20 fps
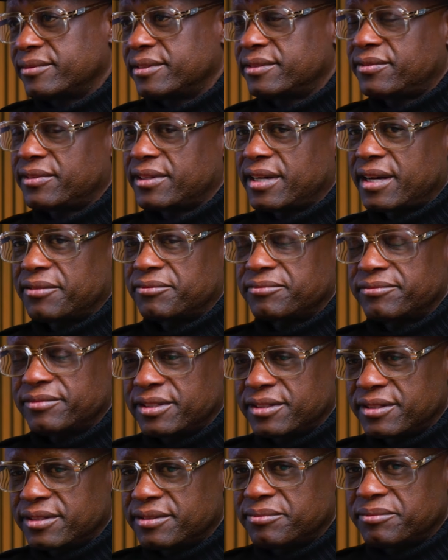if I
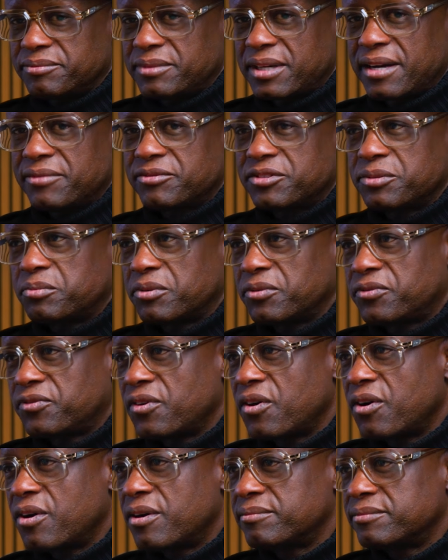have to
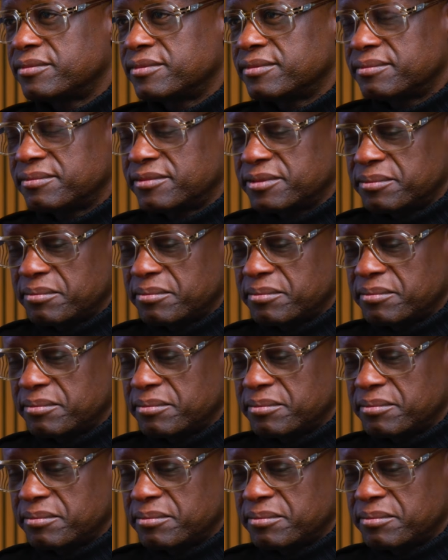perform with